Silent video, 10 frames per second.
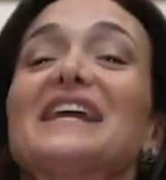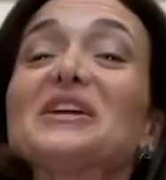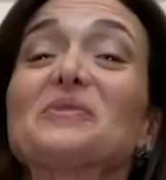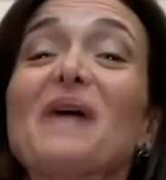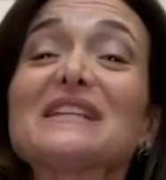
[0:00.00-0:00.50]
I
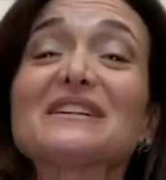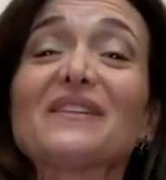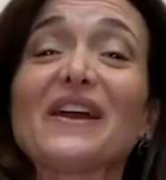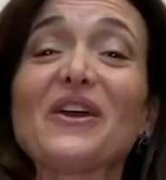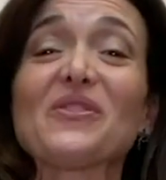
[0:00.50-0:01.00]
hereby
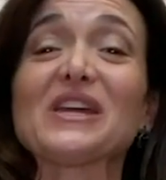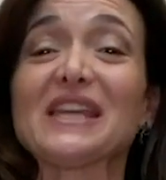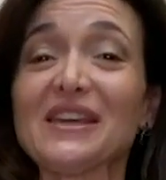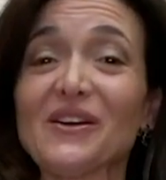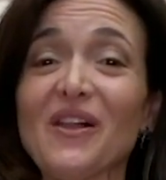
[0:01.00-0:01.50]
declare
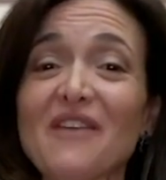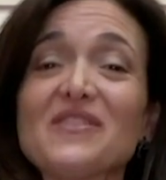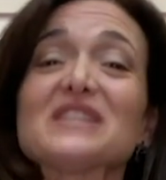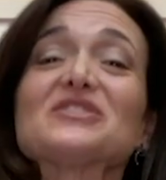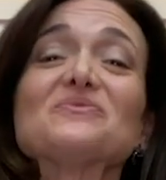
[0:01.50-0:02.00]
the keel
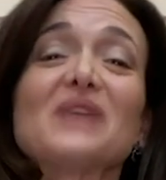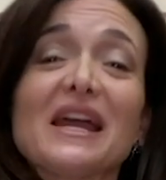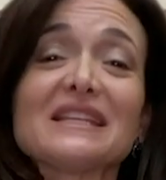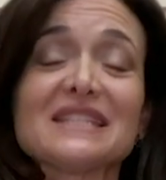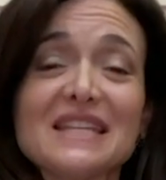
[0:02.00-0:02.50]
of this
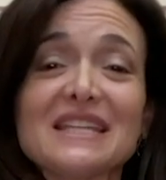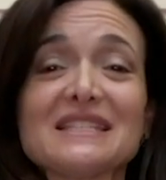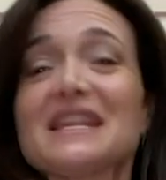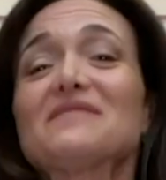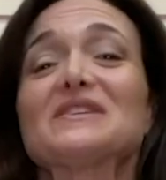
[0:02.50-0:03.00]
United
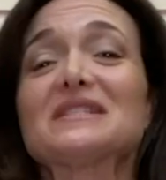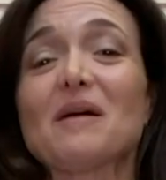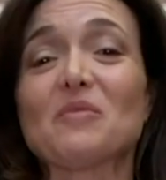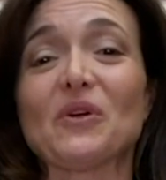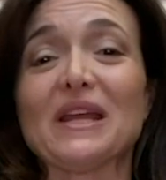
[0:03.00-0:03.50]
States Navy
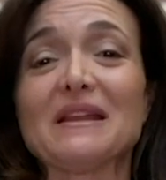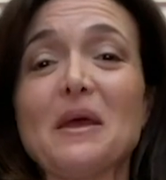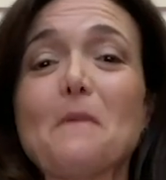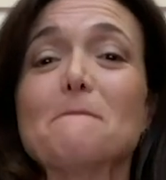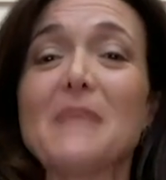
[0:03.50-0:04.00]

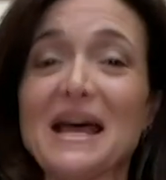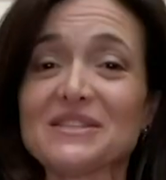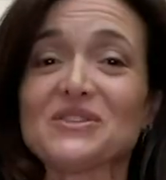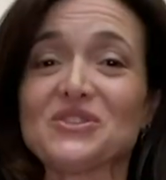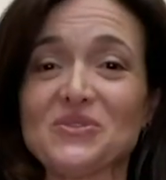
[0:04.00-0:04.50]
submarine,
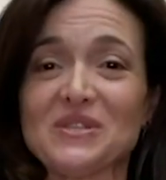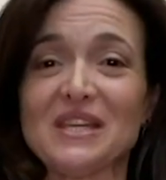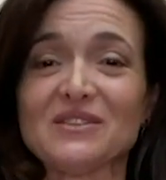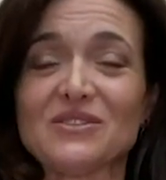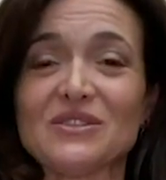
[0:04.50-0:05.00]

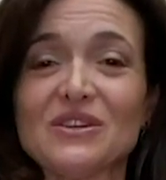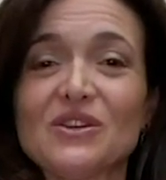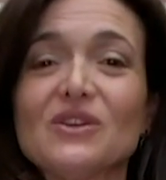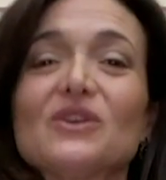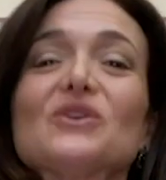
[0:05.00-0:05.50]
Massachusetts,
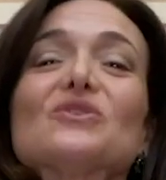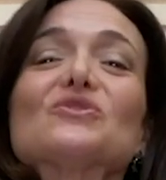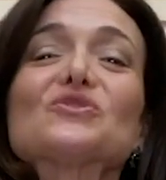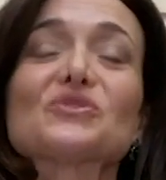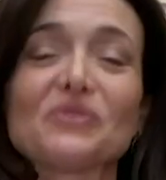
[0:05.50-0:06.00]

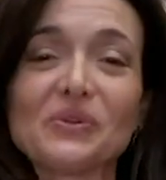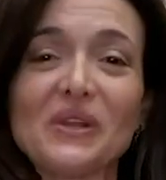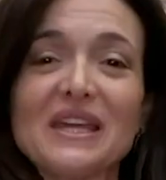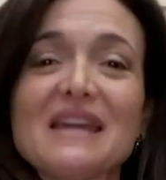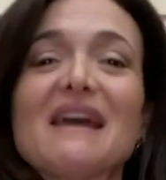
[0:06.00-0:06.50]

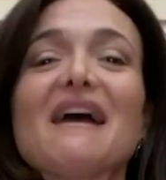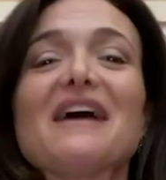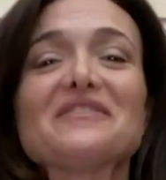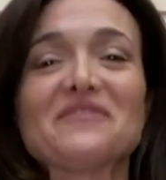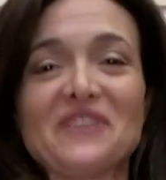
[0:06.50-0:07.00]
truly
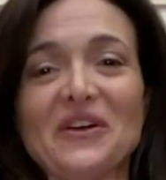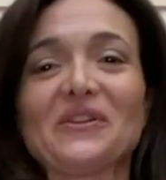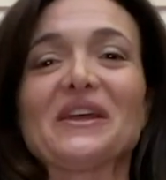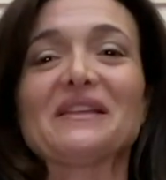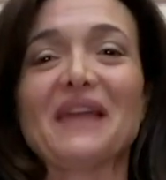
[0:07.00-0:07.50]
and
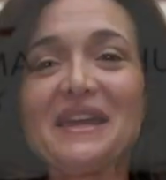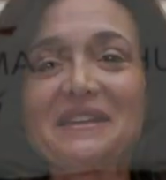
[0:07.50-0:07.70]
fairly